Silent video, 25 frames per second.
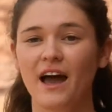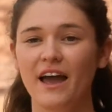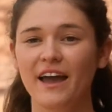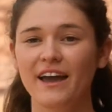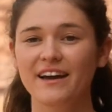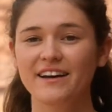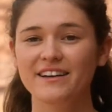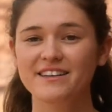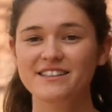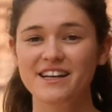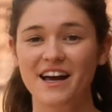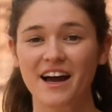
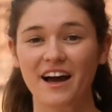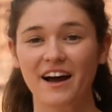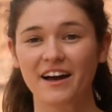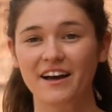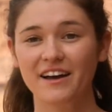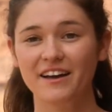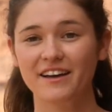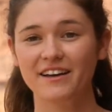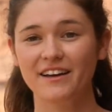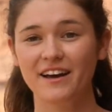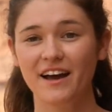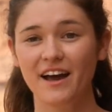And
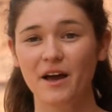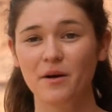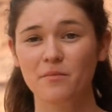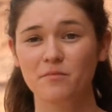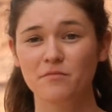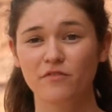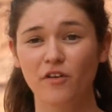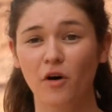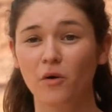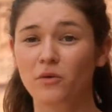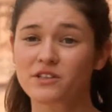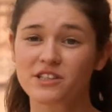I
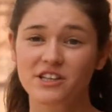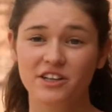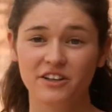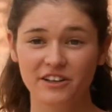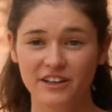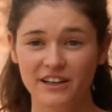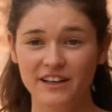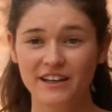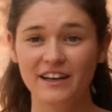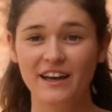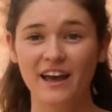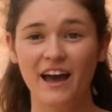am
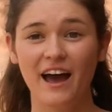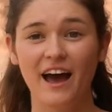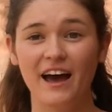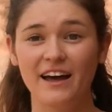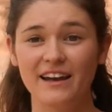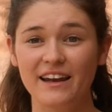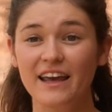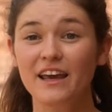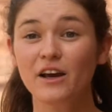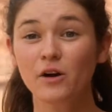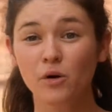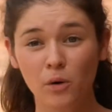volunteering
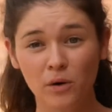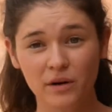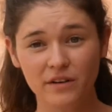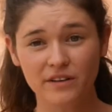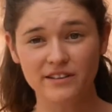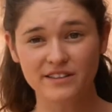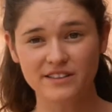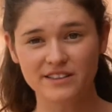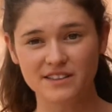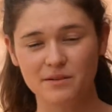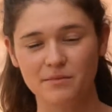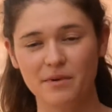at ACOR
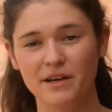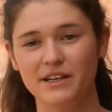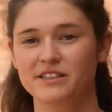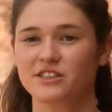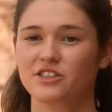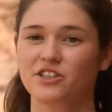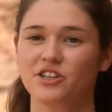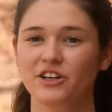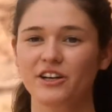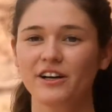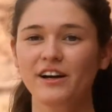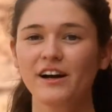this
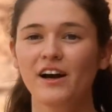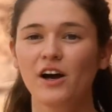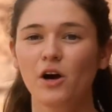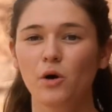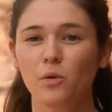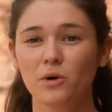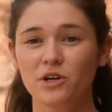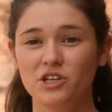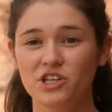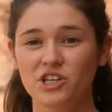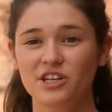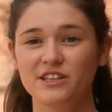semester,
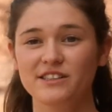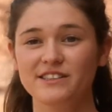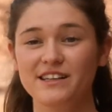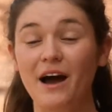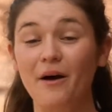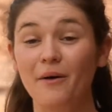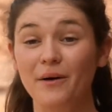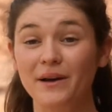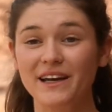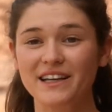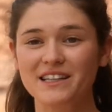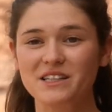which is
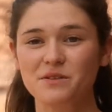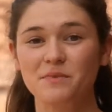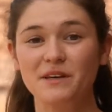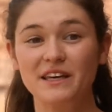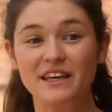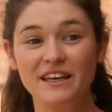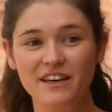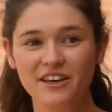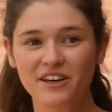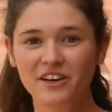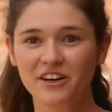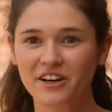how I get to
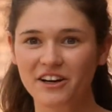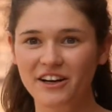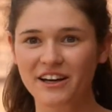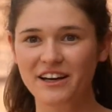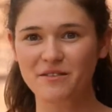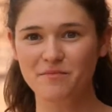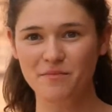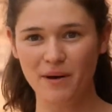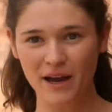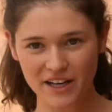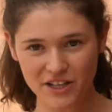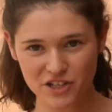be here
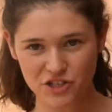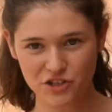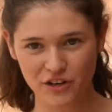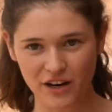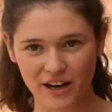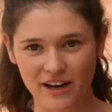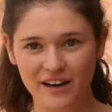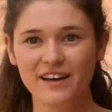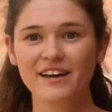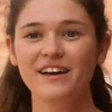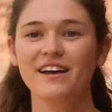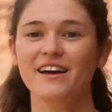in
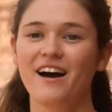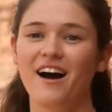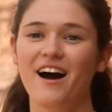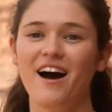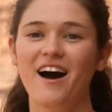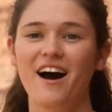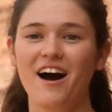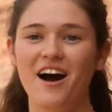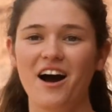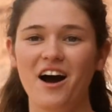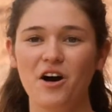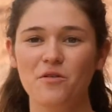Petra
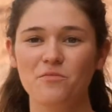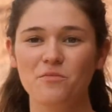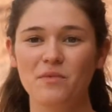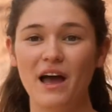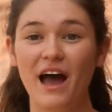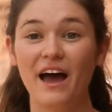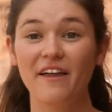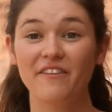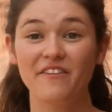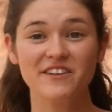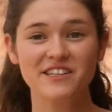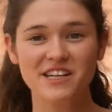um,
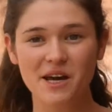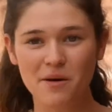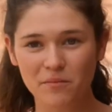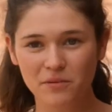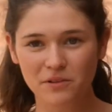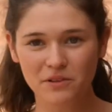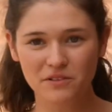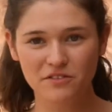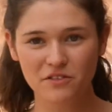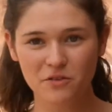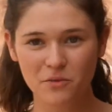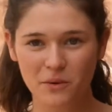at the
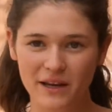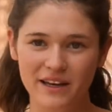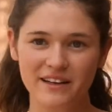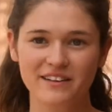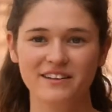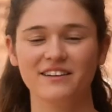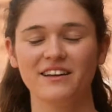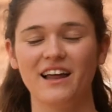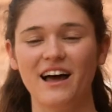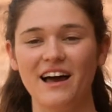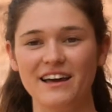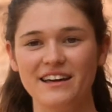Temple of the
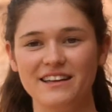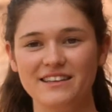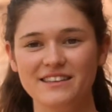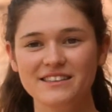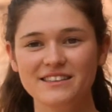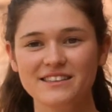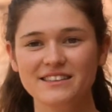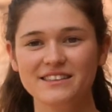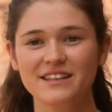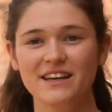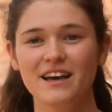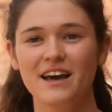Winged
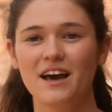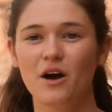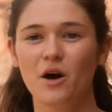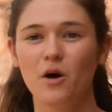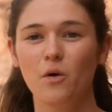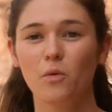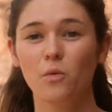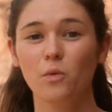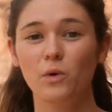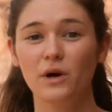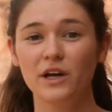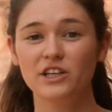Lions,
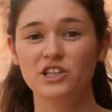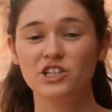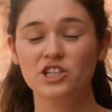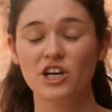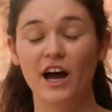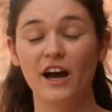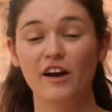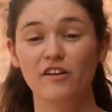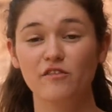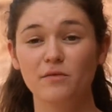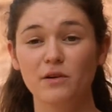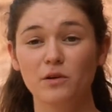which
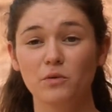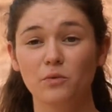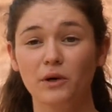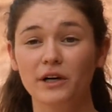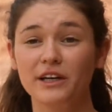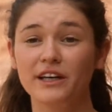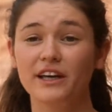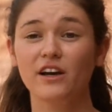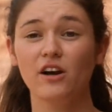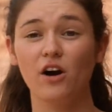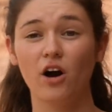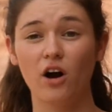I've been
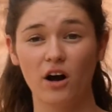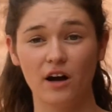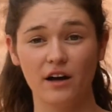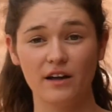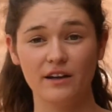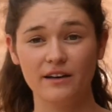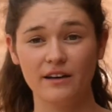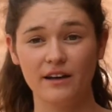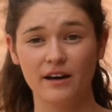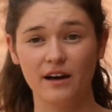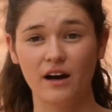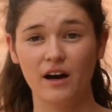working
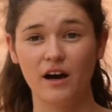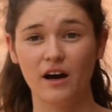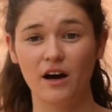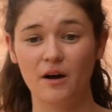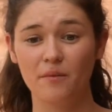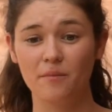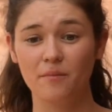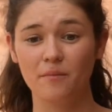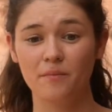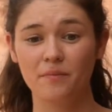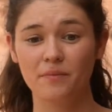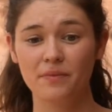on.
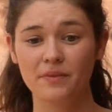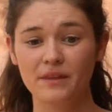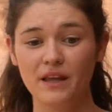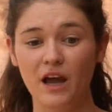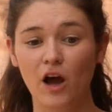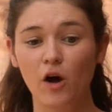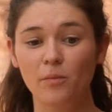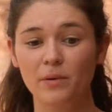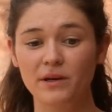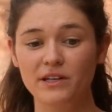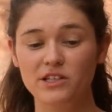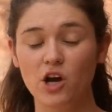Um,
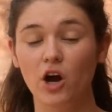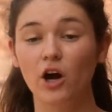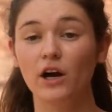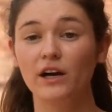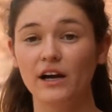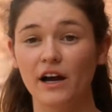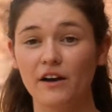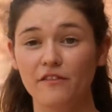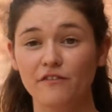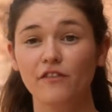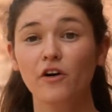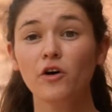helping to
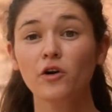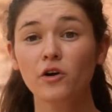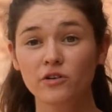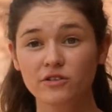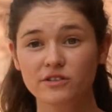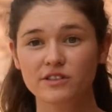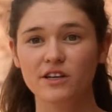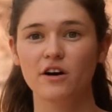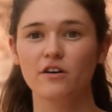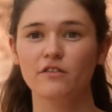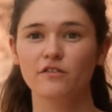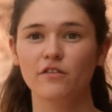archive
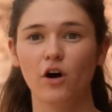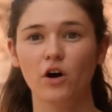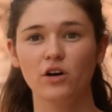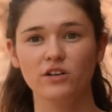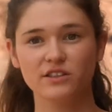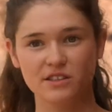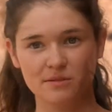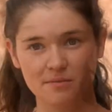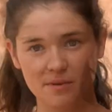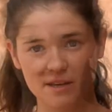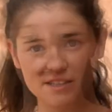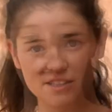photos of
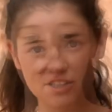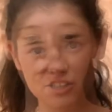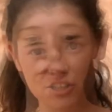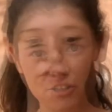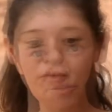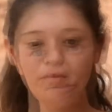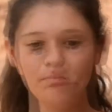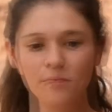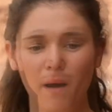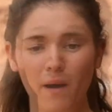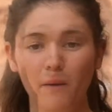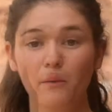all
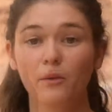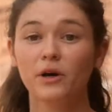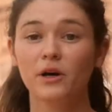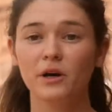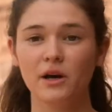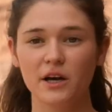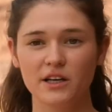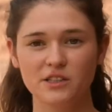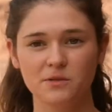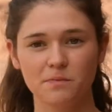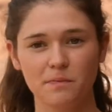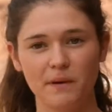semester. My
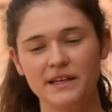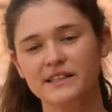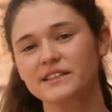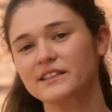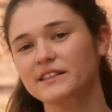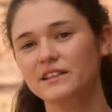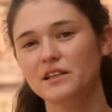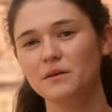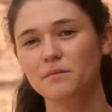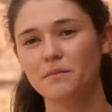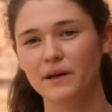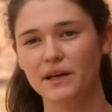work has
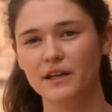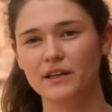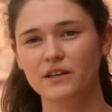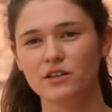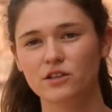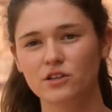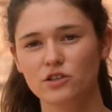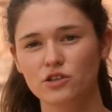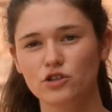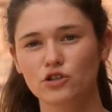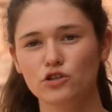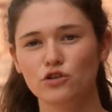basically
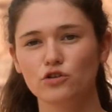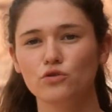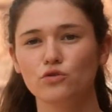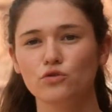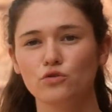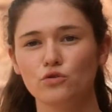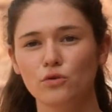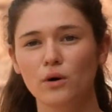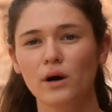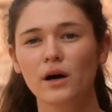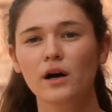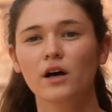been
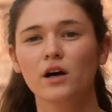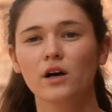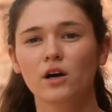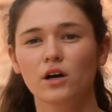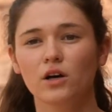to